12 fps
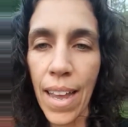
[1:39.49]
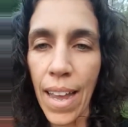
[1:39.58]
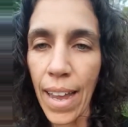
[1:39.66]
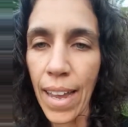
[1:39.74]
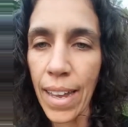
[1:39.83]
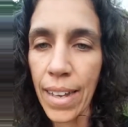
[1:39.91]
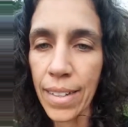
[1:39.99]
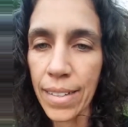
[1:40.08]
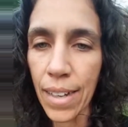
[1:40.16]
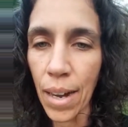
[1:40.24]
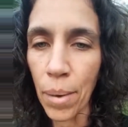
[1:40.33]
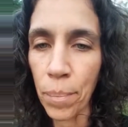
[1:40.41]
And
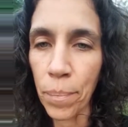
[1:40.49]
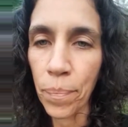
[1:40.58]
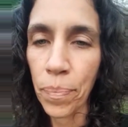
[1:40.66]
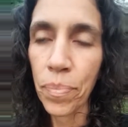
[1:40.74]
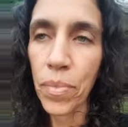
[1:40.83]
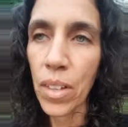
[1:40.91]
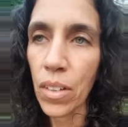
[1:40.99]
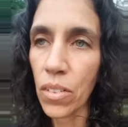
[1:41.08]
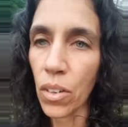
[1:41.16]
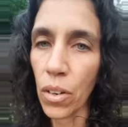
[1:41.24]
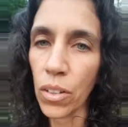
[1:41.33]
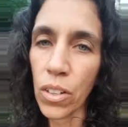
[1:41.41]
um,
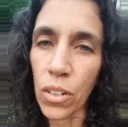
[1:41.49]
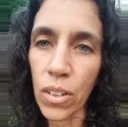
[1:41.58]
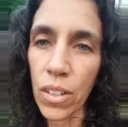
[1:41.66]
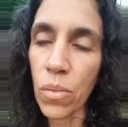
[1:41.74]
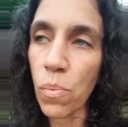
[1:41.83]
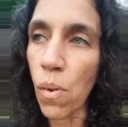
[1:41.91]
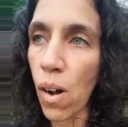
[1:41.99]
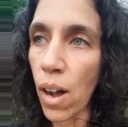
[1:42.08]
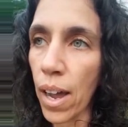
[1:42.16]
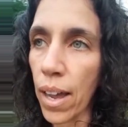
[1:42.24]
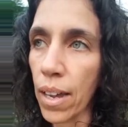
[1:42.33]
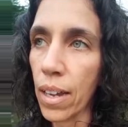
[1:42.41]
so, you know, that's
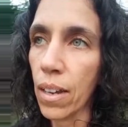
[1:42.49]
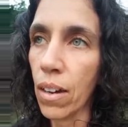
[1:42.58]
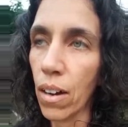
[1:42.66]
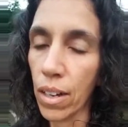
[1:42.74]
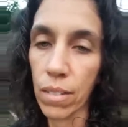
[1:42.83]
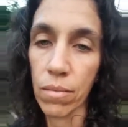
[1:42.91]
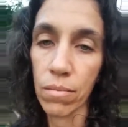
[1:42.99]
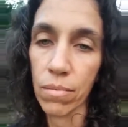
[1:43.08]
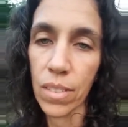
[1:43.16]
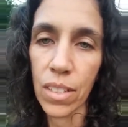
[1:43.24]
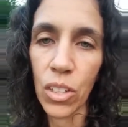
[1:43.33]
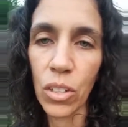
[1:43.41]
why I
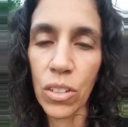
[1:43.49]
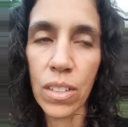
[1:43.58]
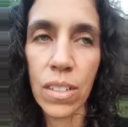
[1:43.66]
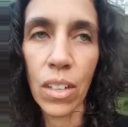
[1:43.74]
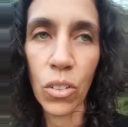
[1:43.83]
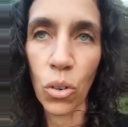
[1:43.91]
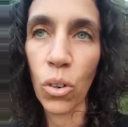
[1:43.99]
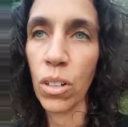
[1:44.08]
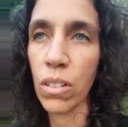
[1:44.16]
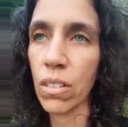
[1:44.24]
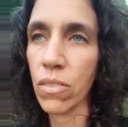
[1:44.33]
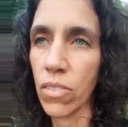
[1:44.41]
use essential
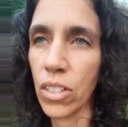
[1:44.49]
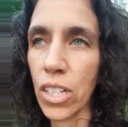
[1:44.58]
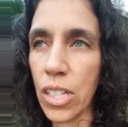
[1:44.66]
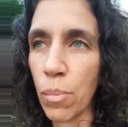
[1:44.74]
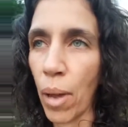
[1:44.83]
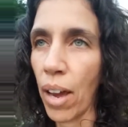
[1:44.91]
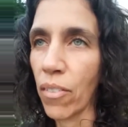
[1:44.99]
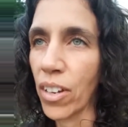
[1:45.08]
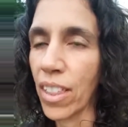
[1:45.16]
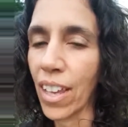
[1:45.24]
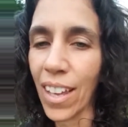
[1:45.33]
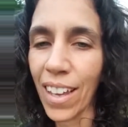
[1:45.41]
oils for just about
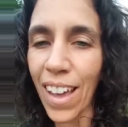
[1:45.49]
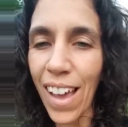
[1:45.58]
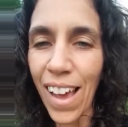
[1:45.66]
everything.